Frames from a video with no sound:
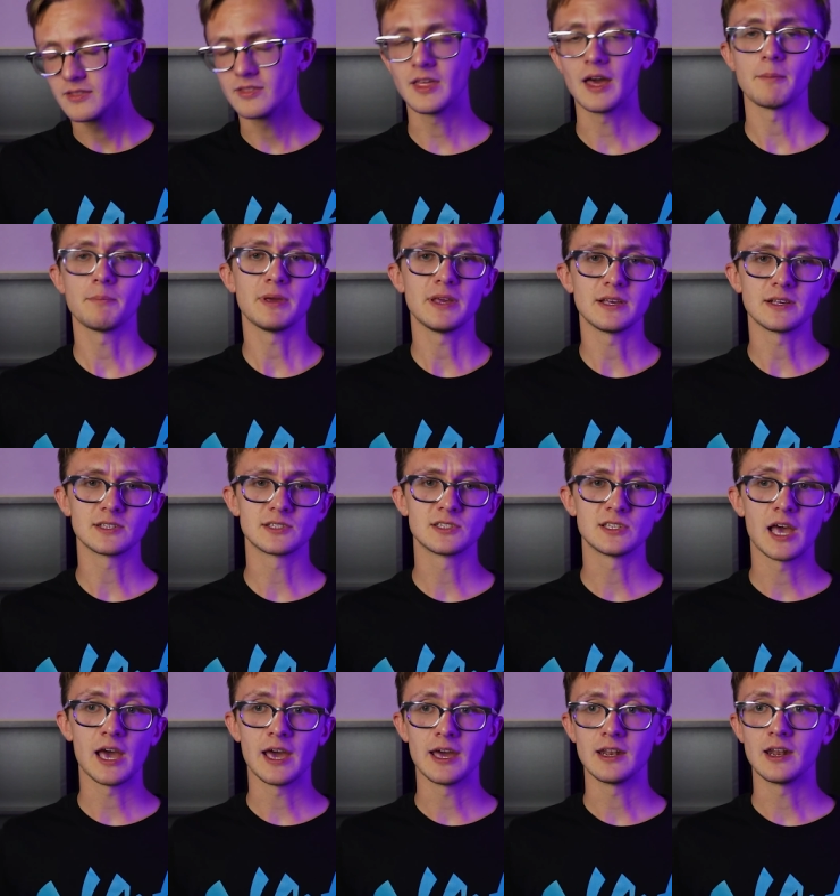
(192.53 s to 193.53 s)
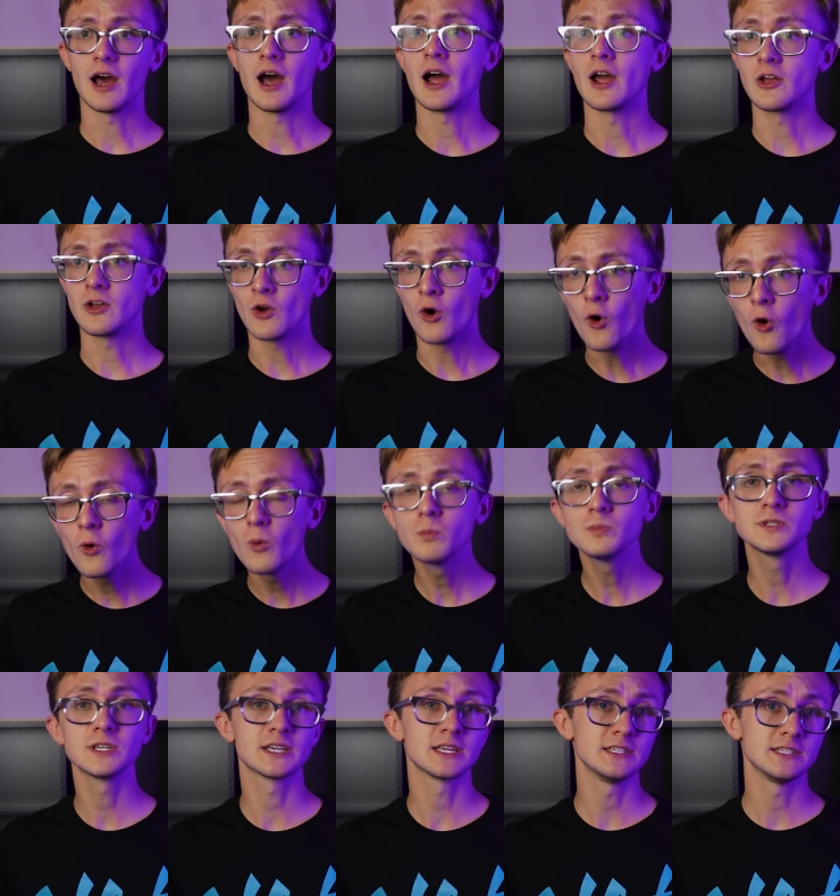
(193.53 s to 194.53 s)
that being said, I
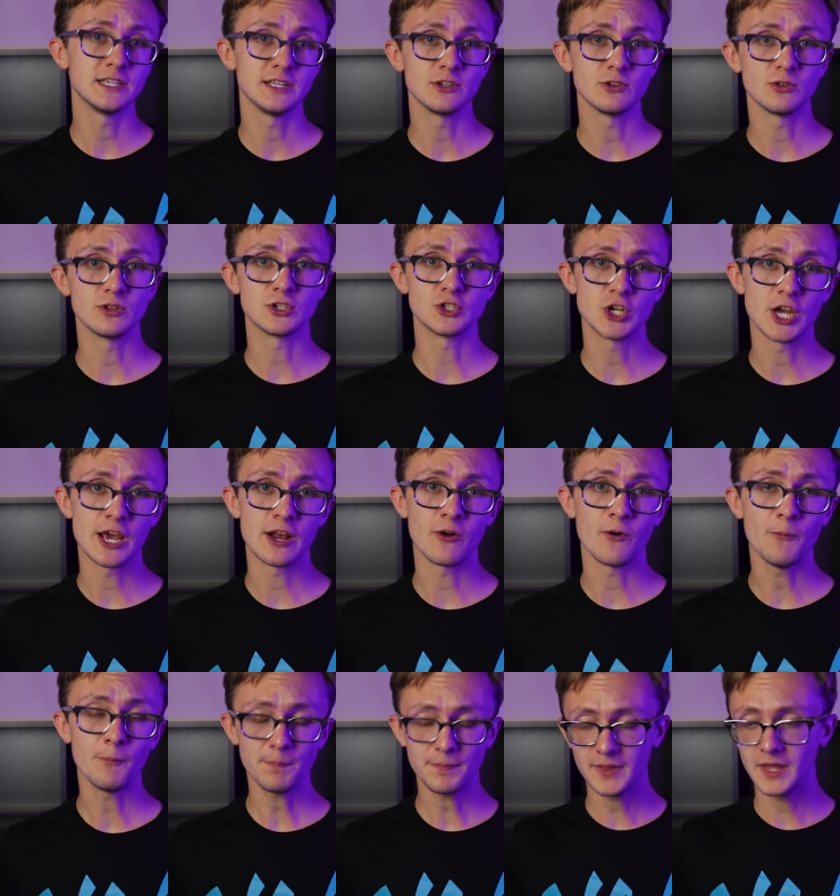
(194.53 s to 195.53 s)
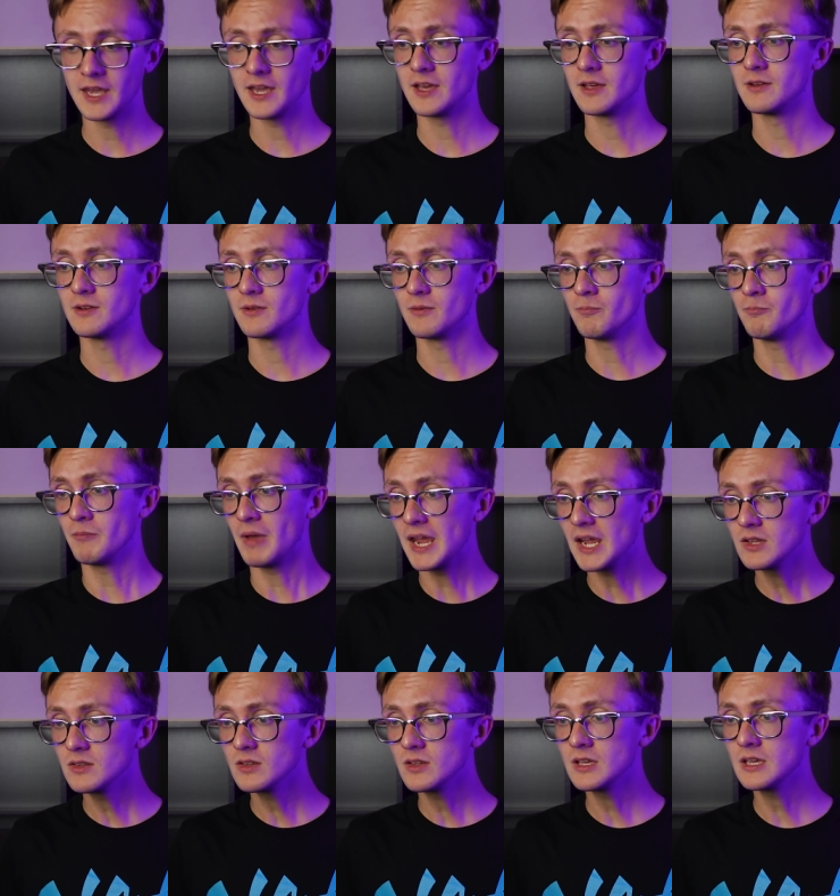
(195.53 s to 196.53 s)
hope to continue the channel, and
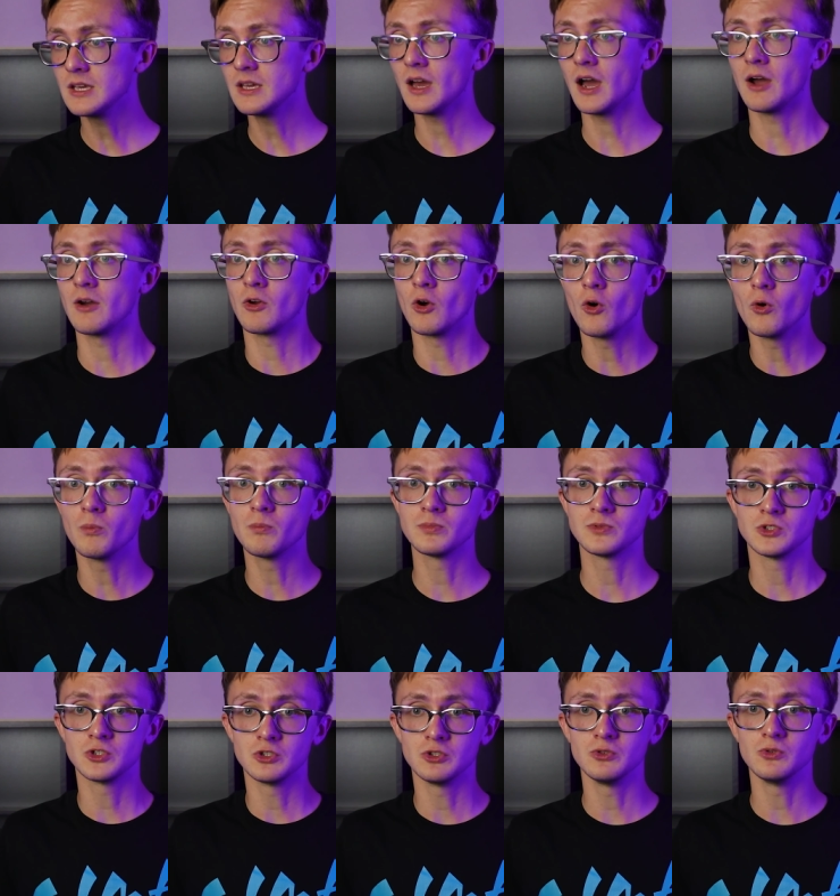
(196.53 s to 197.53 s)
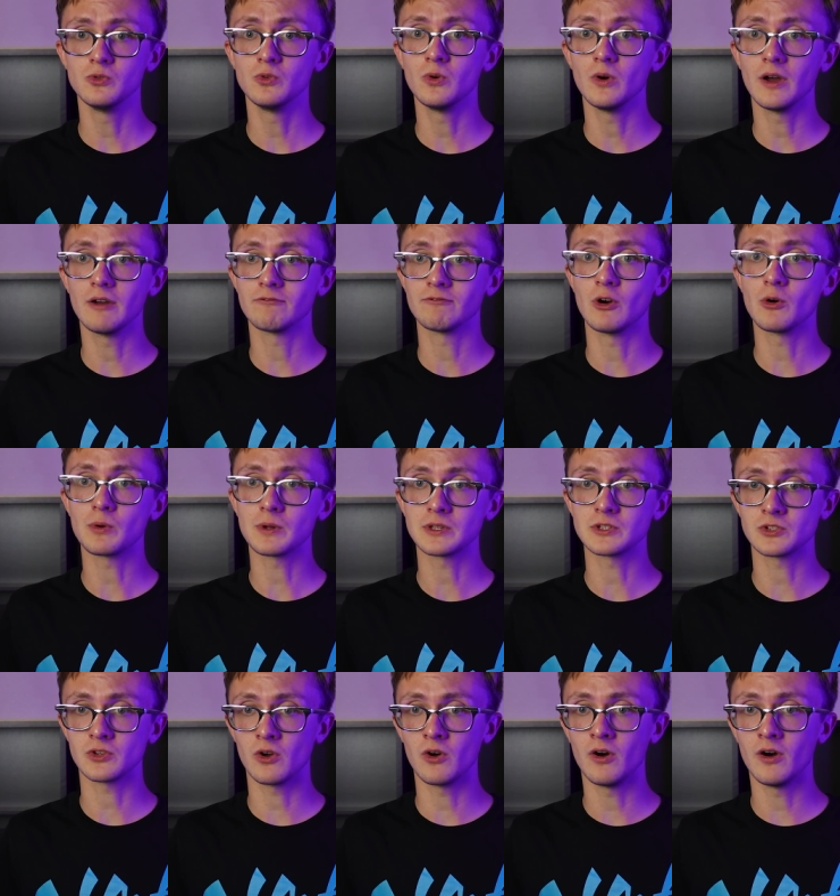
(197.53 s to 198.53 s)
mainly I hope to
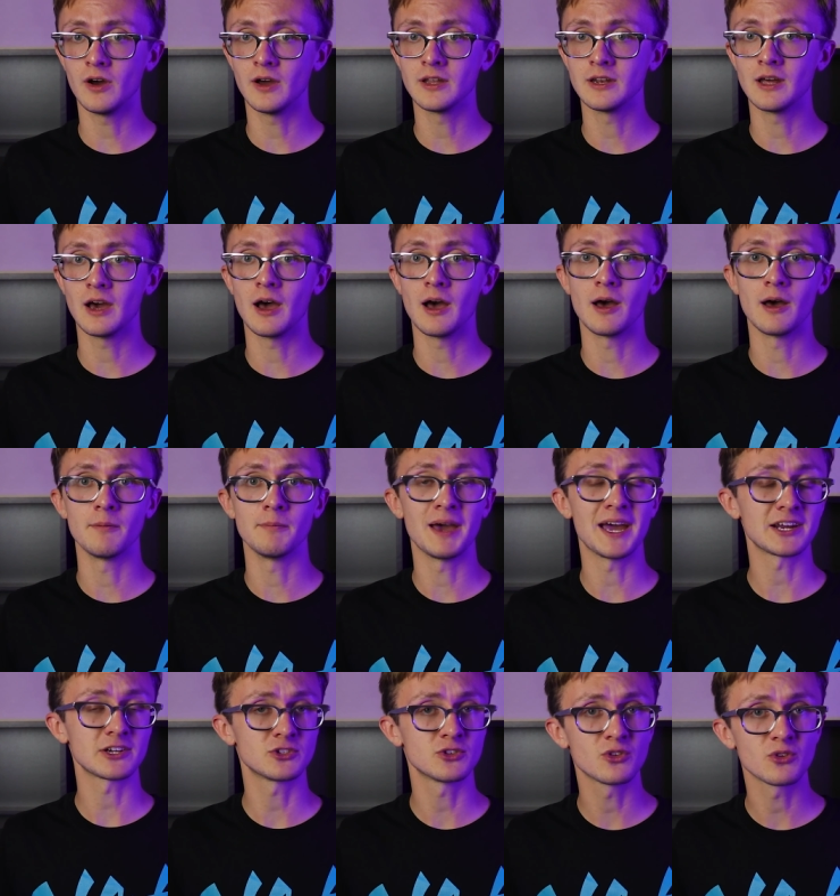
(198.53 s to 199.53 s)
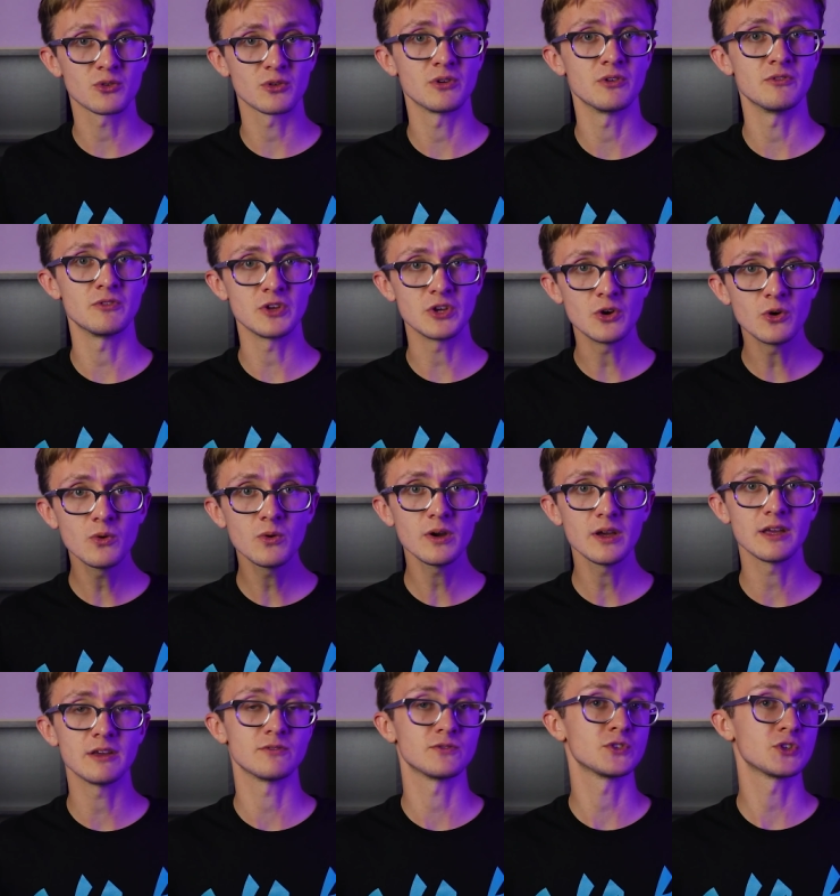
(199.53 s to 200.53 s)
focus on uh, Back to the Review,
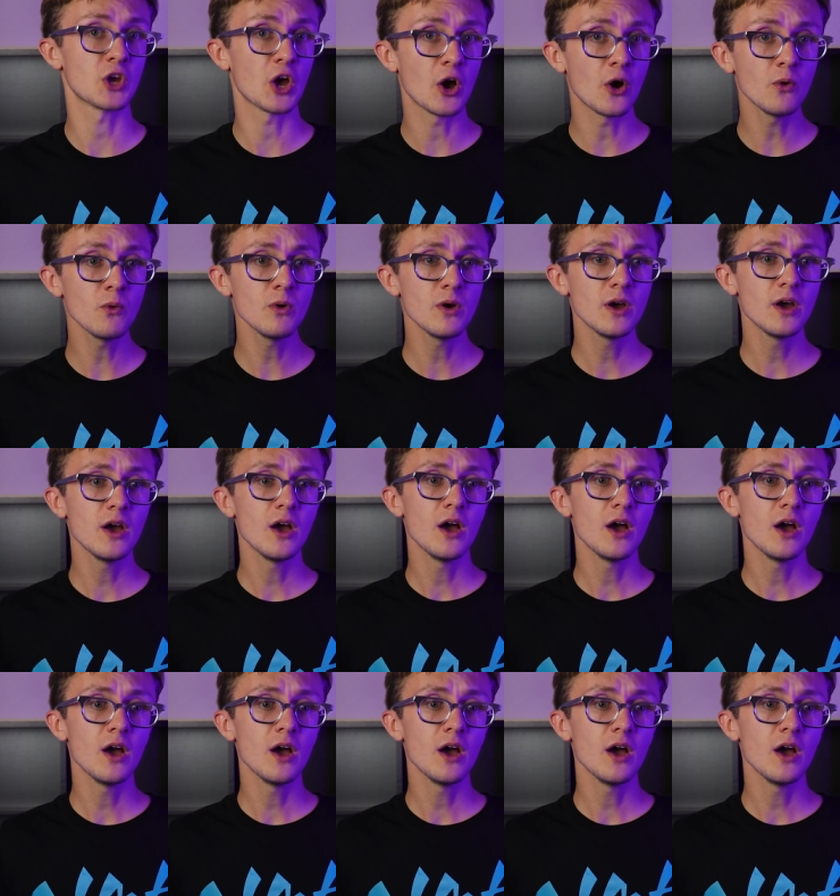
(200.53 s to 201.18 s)
if so